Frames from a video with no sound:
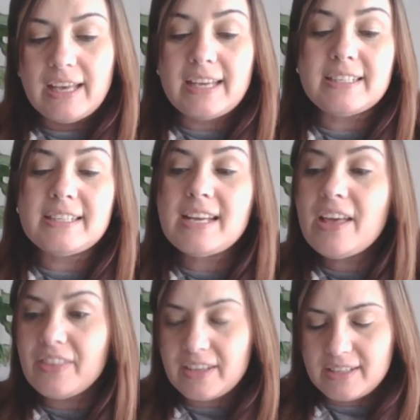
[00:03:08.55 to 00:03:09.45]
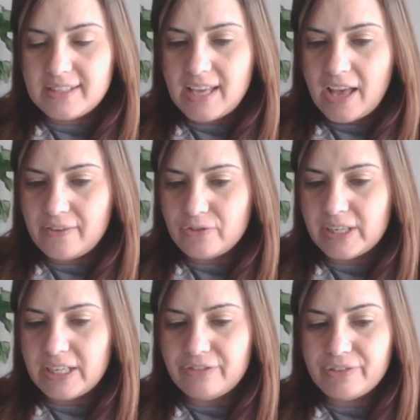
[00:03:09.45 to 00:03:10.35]
And another sigh of
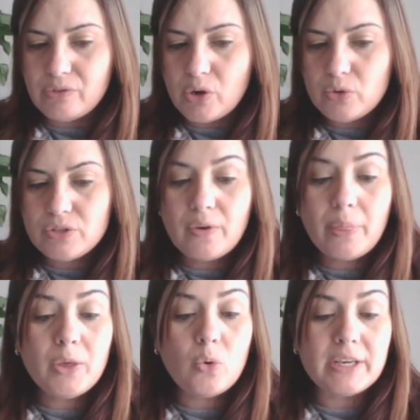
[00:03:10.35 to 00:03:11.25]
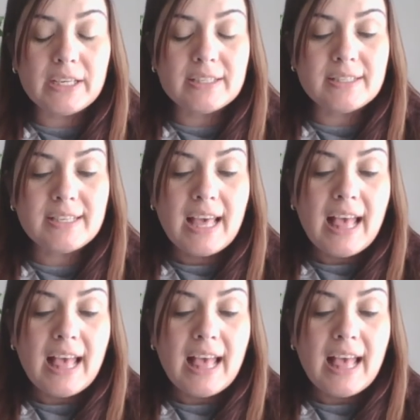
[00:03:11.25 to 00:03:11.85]
relief arose from the audience